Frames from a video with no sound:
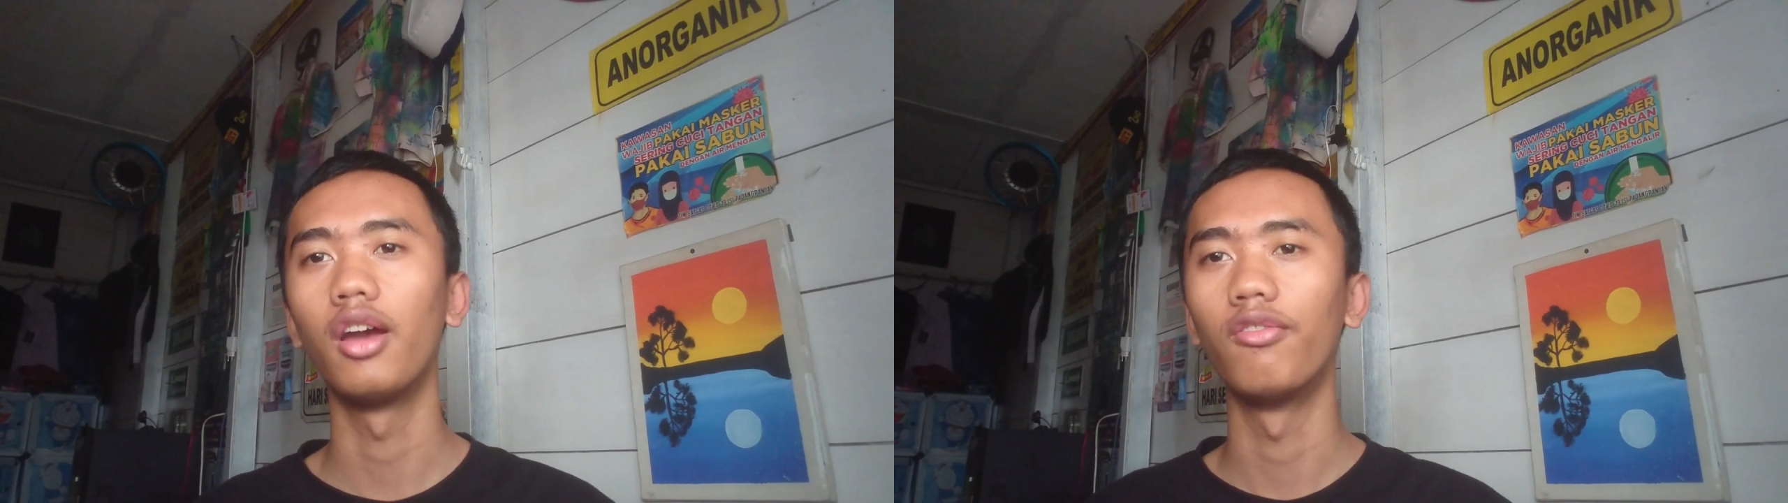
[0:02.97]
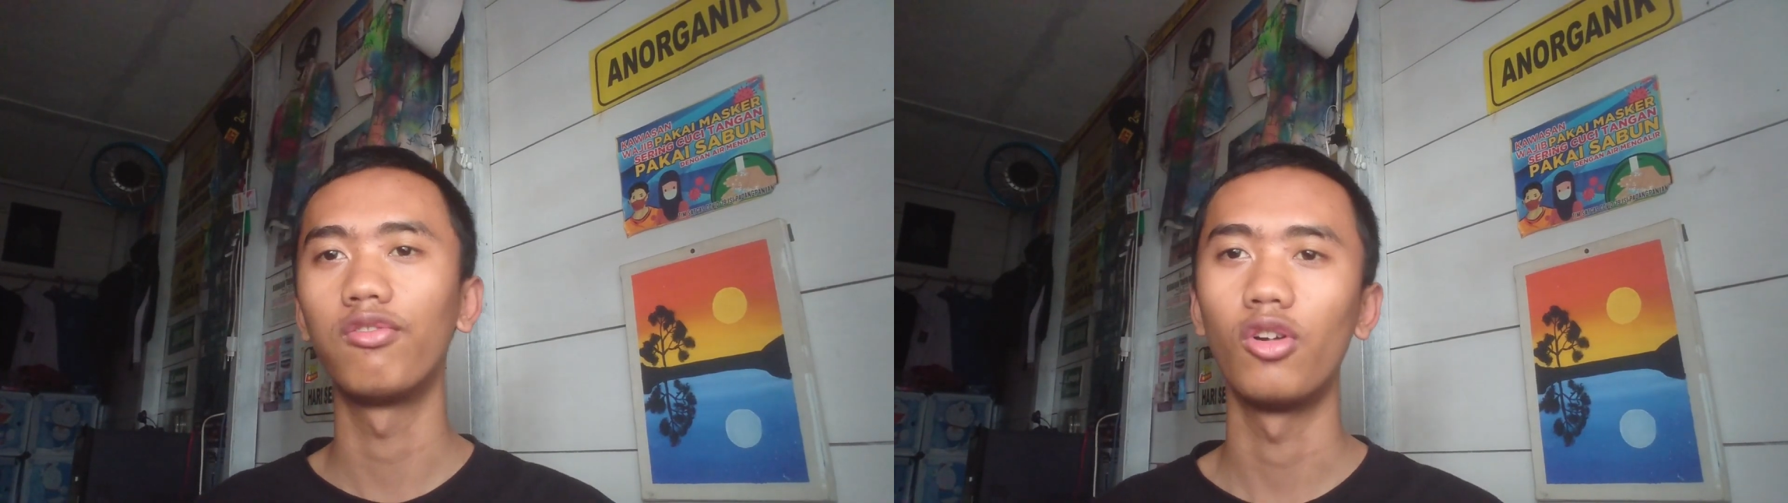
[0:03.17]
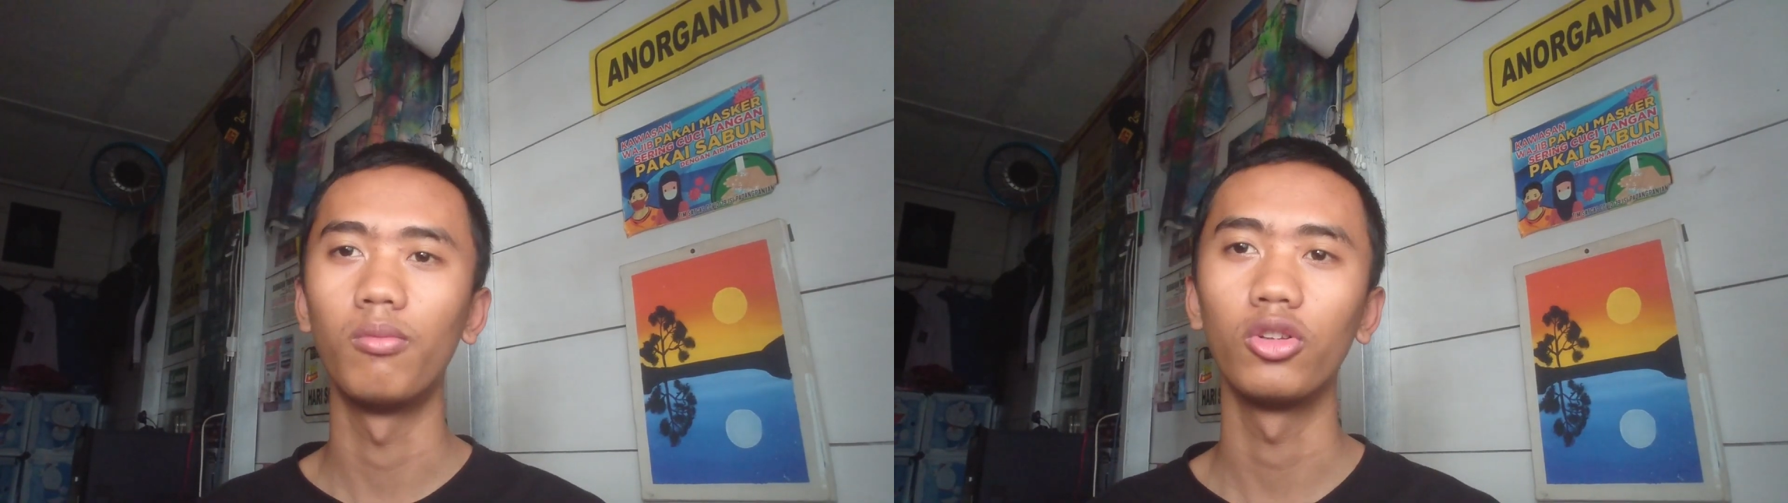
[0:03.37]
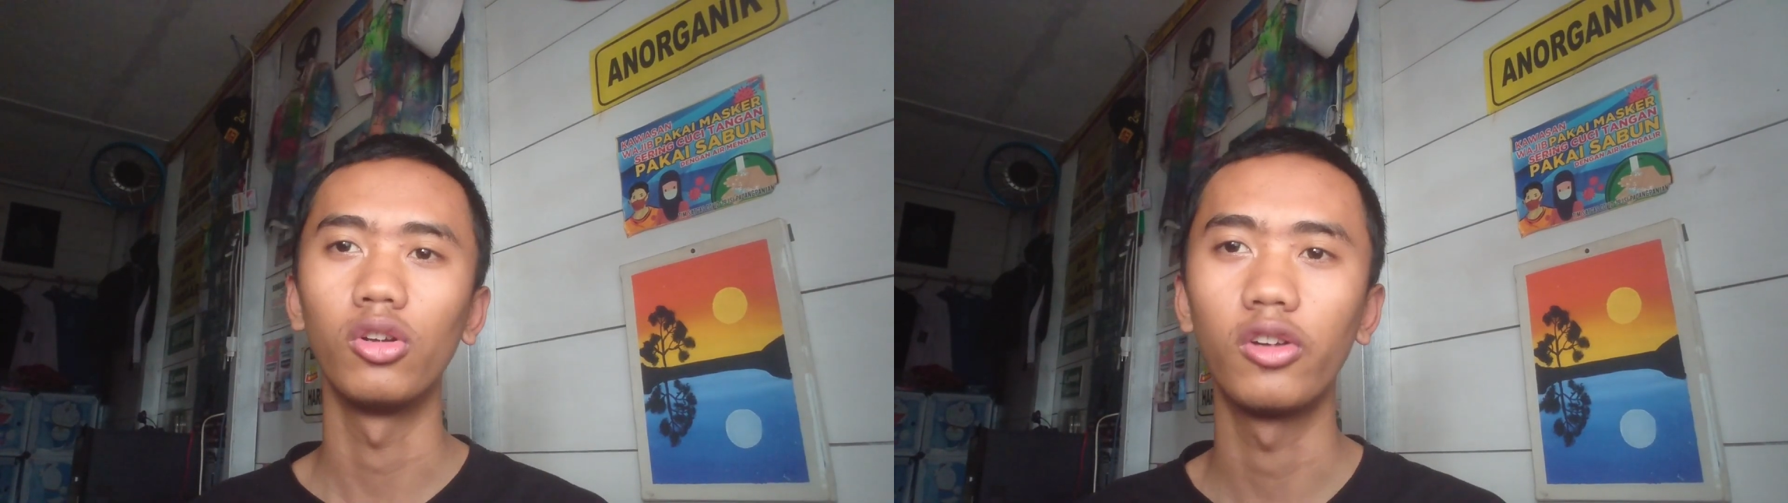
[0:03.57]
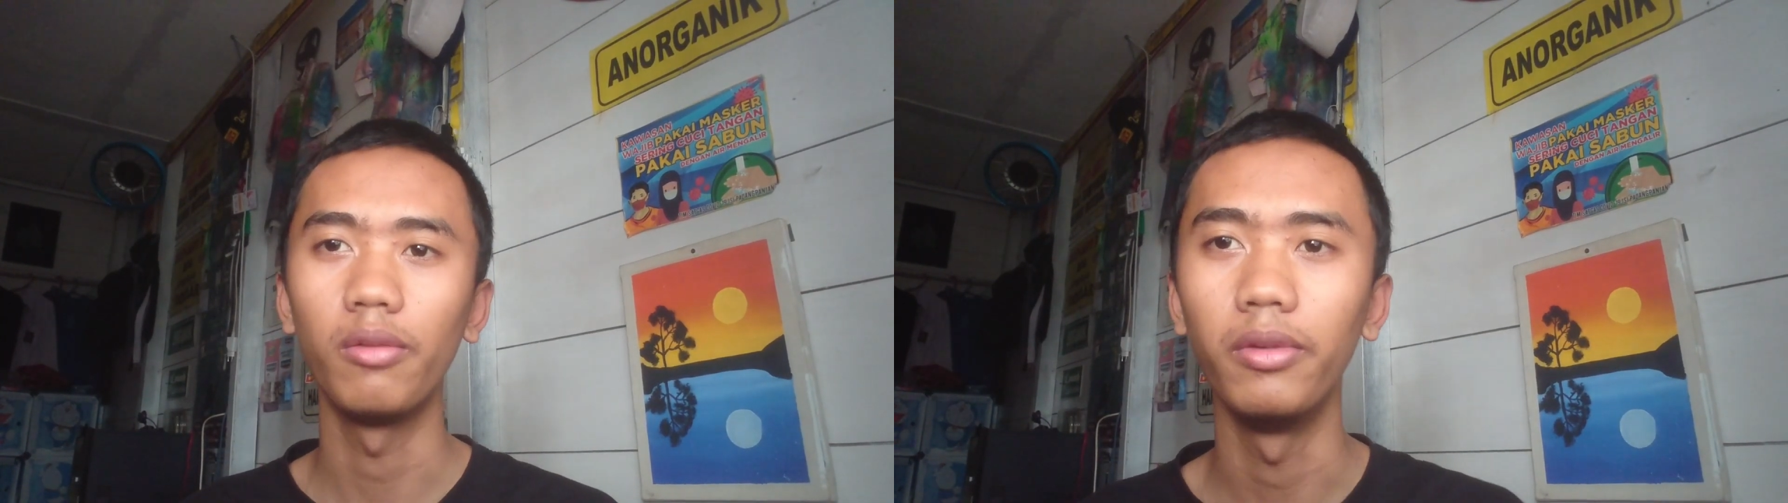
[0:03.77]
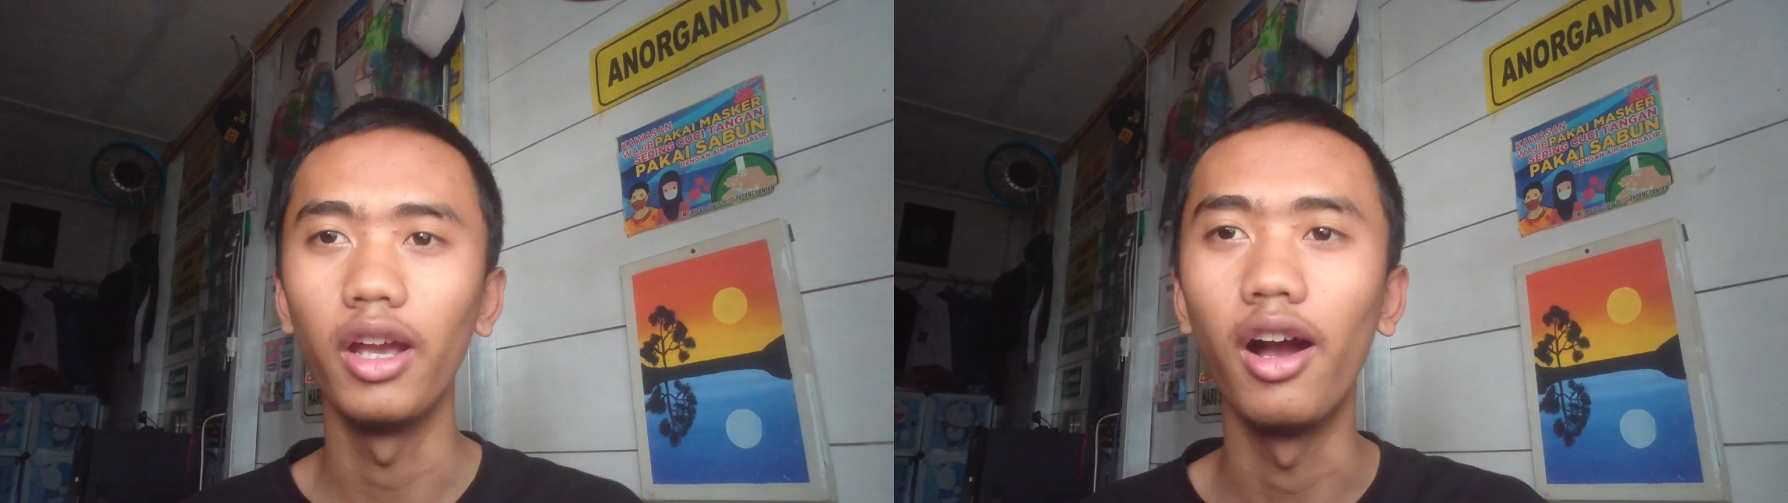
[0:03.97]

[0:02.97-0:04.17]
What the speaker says: I'm from Photography.